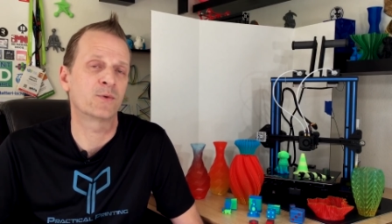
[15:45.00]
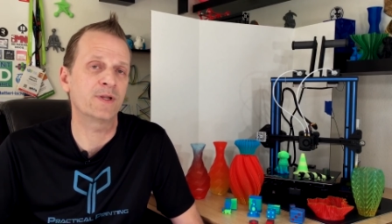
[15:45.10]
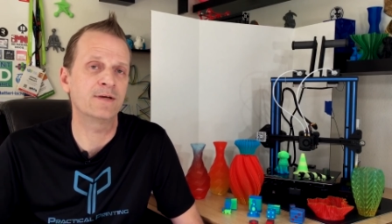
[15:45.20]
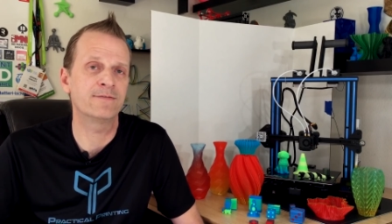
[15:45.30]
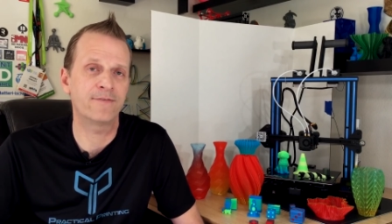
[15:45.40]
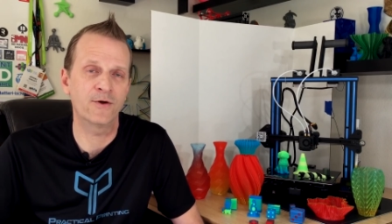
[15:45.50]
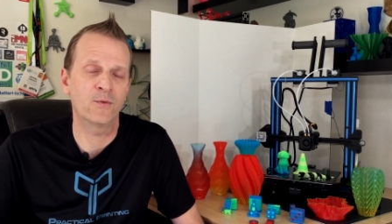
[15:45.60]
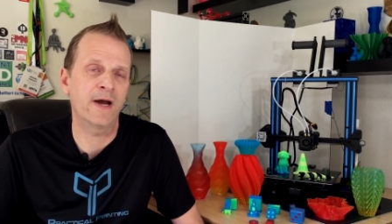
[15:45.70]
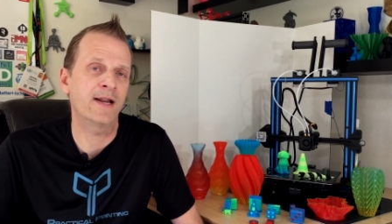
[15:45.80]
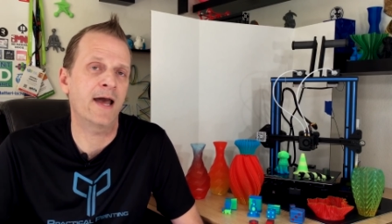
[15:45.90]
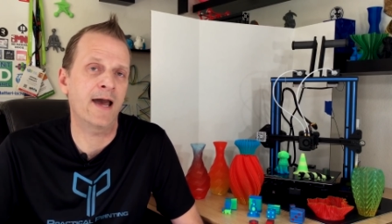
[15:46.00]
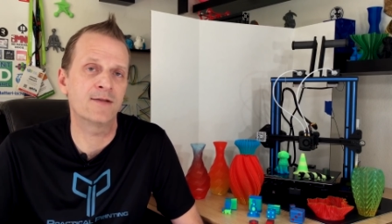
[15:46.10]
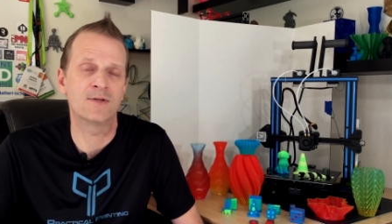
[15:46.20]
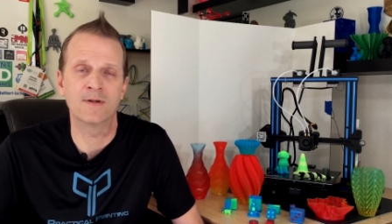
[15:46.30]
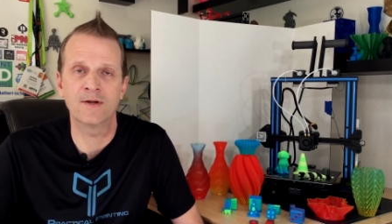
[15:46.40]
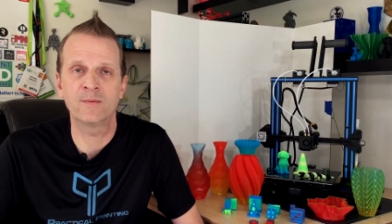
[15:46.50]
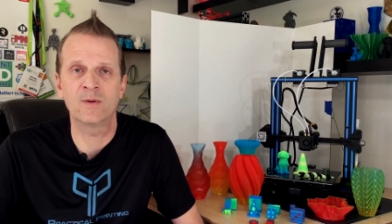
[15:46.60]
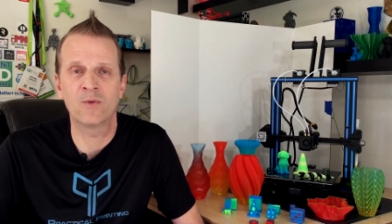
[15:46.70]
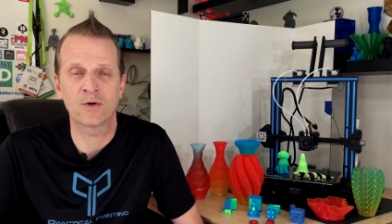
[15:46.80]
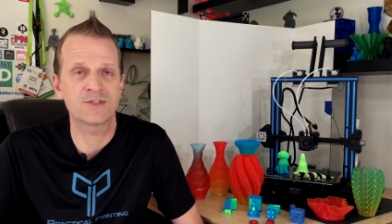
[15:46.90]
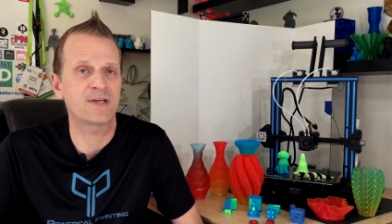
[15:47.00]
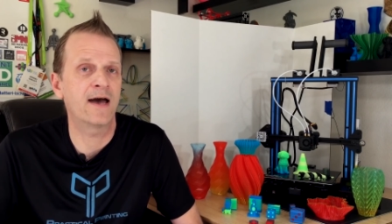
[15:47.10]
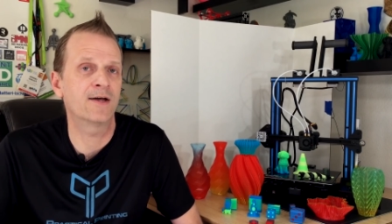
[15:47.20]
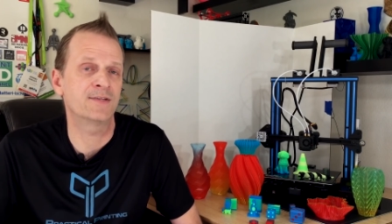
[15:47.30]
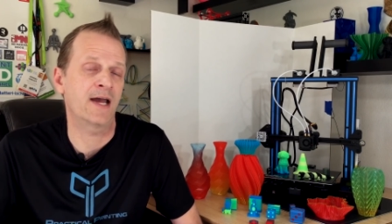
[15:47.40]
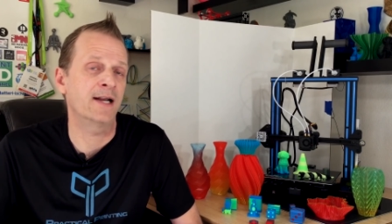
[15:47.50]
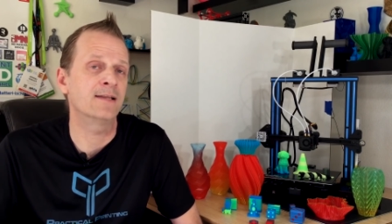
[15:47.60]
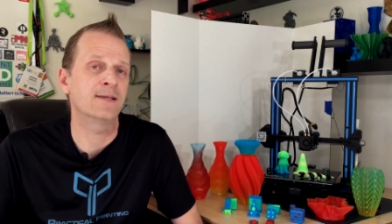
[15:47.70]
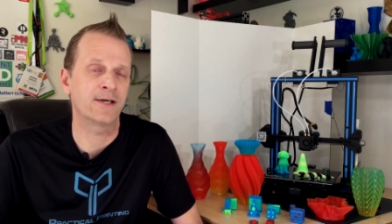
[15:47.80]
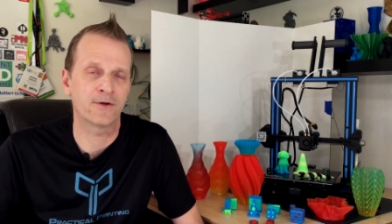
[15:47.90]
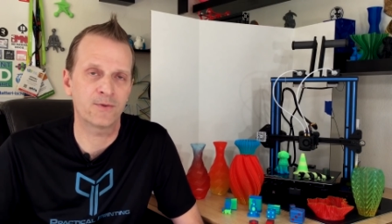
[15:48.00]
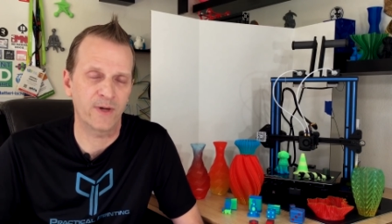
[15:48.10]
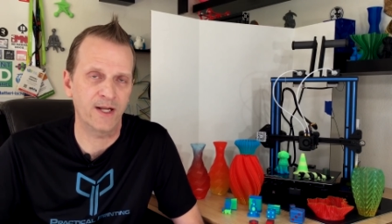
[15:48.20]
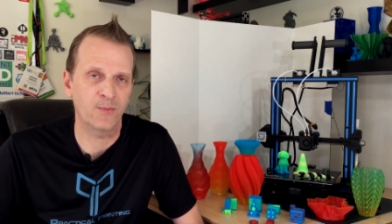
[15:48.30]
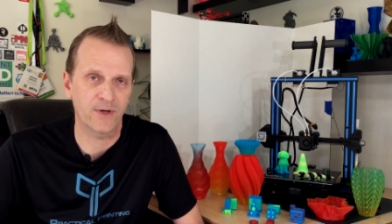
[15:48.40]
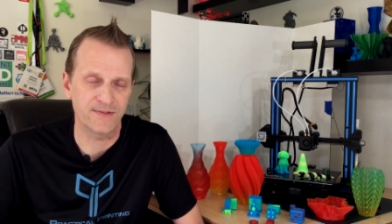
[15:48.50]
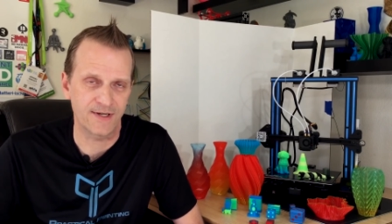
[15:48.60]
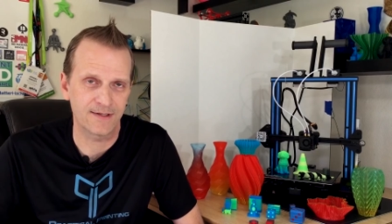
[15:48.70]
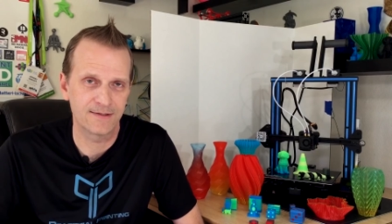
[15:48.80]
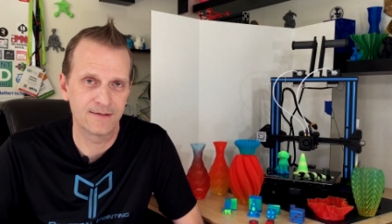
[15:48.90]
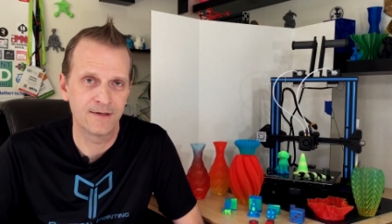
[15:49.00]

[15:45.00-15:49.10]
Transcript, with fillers: is a really fun way to add a little bit more style to anything you're 3D printing.